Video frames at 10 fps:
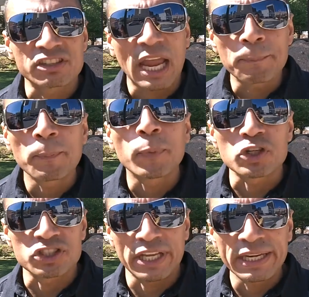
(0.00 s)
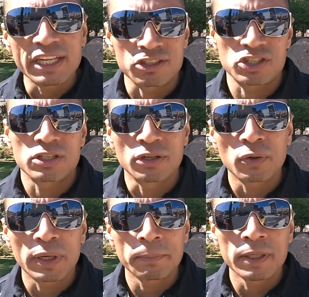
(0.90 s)
type of percentage, you
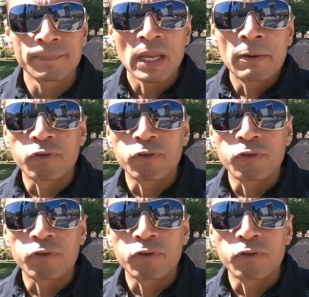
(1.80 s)
know what I mean?